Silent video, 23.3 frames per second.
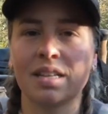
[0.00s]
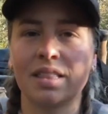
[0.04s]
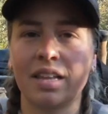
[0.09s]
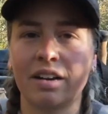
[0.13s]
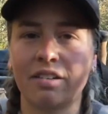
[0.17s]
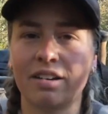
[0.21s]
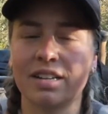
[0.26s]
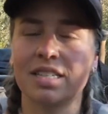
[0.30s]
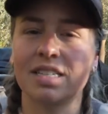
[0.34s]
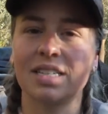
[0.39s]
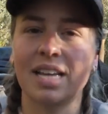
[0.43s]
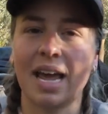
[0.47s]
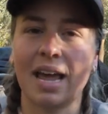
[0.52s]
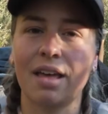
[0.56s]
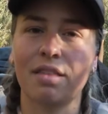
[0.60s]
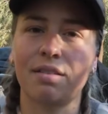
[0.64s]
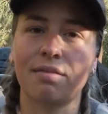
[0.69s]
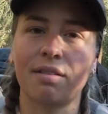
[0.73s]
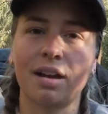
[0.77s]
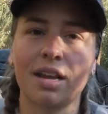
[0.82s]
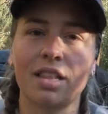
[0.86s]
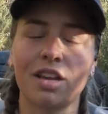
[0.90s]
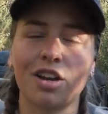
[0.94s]
there is a day
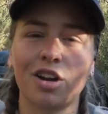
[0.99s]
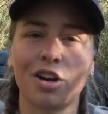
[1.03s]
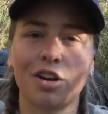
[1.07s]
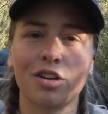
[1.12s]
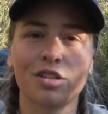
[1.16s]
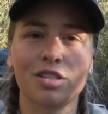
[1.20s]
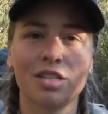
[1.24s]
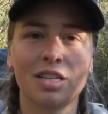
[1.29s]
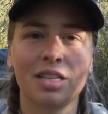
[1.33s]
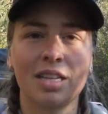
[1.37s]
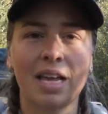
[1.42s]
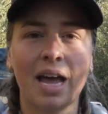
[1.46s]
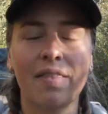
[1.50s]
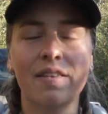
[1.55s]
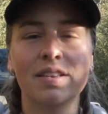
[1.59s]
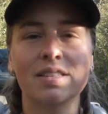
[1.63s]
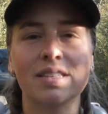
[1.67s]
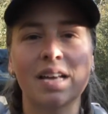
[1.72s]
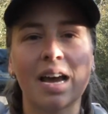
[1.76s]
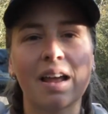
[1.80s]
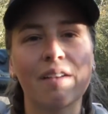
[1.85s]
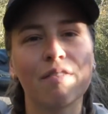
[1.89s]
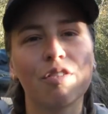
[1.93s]
3 that goes to the other
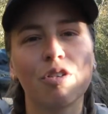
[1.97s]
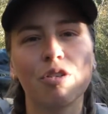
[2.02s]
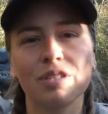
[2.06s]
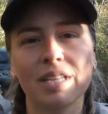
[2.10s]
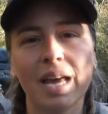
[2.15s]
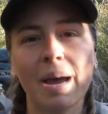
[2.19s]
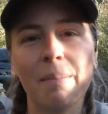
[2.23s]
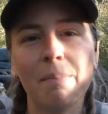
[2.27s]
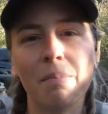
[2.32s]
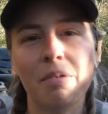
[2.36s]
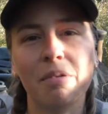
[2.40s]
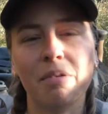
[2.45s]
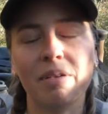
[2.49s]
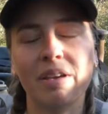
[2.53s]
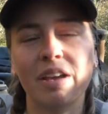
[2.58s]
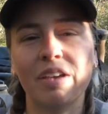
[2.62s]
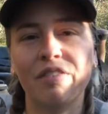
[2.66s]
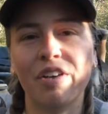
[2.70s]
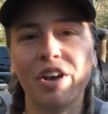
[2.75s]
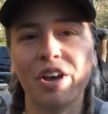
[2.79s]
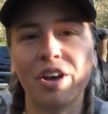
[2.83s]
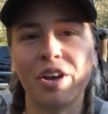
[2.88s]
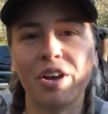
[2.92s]
side of Halls Gap, but we've
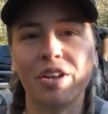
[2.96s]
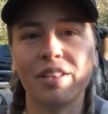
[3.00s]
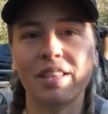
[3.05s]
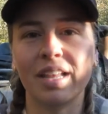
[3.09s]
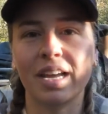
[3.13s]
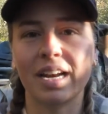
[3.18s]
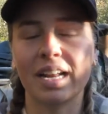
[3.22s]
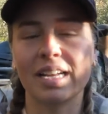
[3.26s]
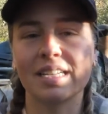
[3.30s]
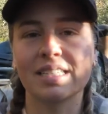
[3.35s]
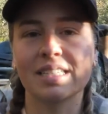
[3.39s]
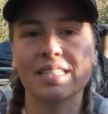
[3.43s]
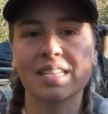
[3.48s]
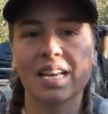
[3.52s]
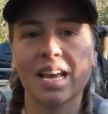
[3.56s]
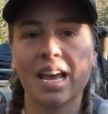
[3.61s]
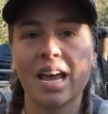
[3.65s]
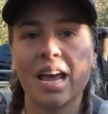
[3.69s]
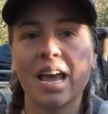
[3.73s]
heard that it's